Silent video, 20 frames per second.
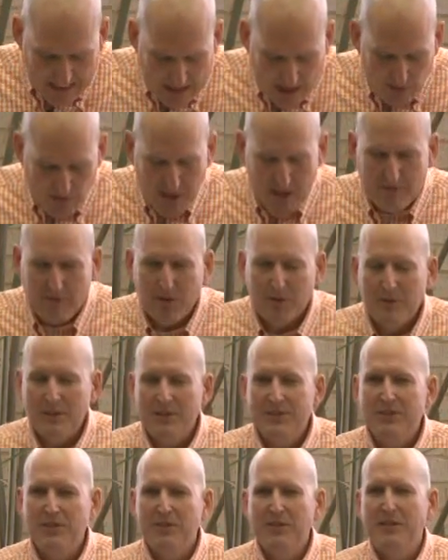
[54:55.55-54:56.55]
However,
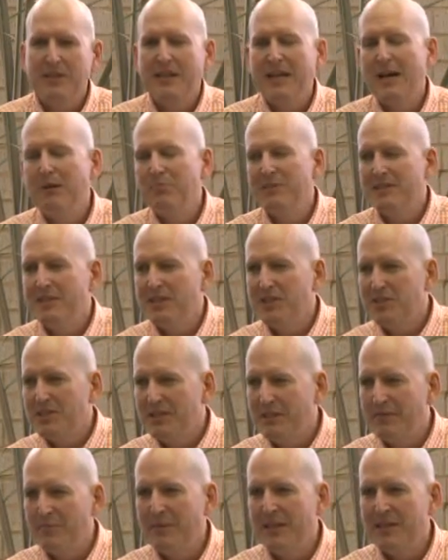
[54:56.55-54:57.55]
due to
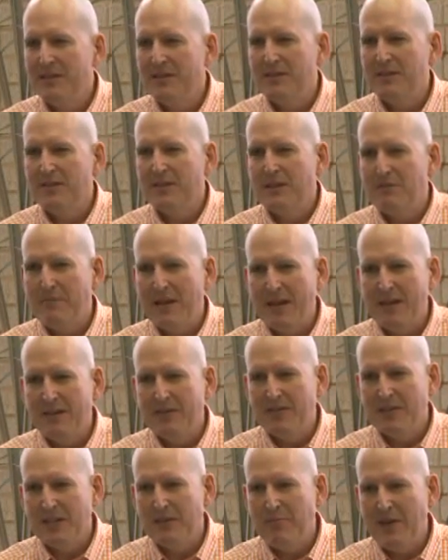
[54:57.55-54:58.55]
competition among the
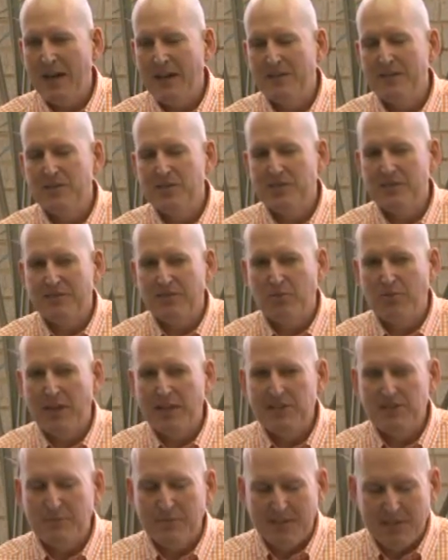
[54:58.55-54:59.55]
commanders of the
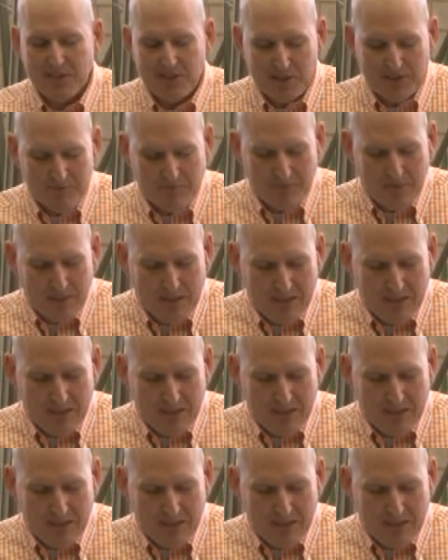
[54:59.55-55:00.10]
regiments,